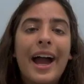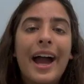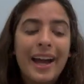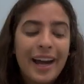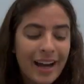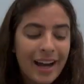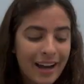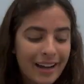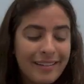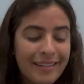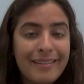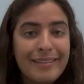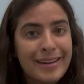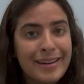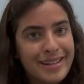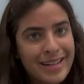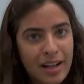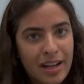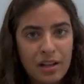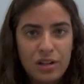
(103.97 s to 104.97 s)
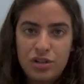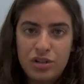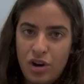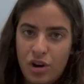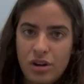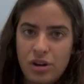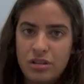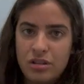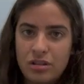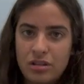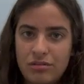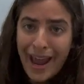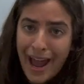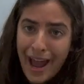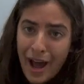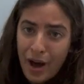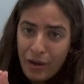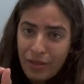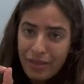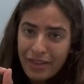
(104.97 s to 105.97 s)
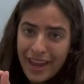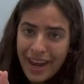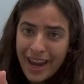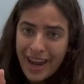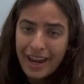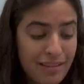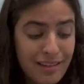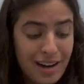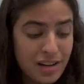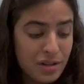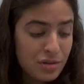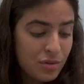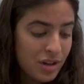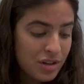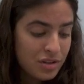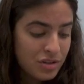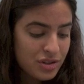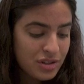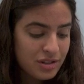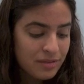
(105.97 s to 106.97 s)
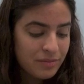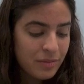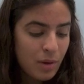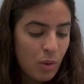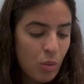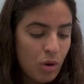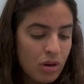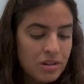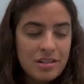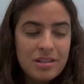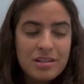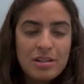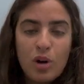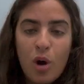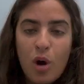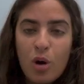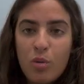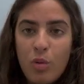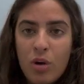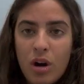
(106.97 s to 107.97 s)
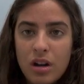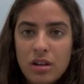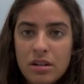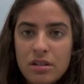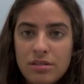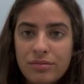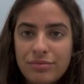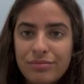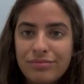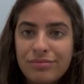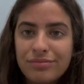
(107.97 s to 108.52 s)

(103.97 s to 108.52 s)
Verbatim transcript: I had Nutella toast. Healthy. The next question, what does God want?